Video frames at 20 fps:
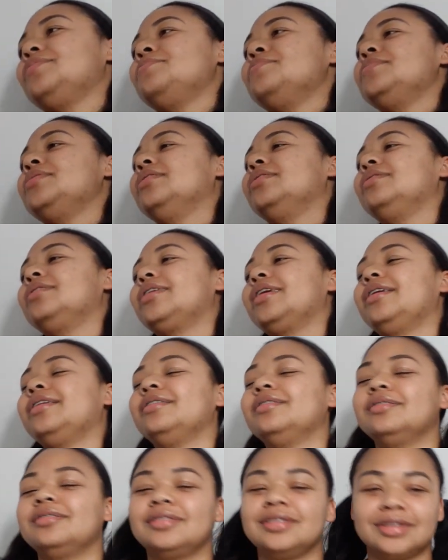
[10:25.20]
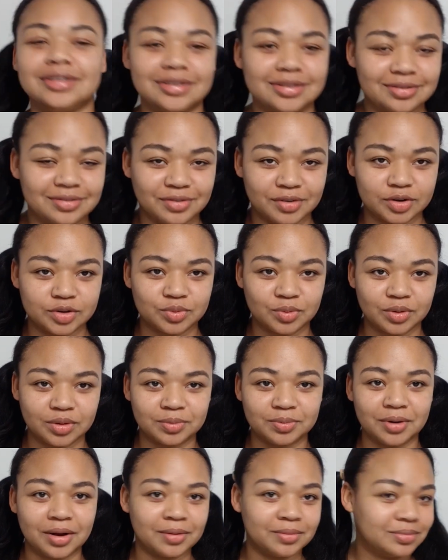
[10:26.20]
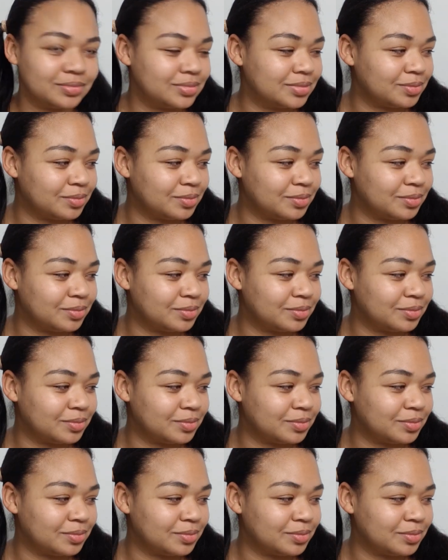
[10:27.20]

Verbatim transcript: milk. I, first world problems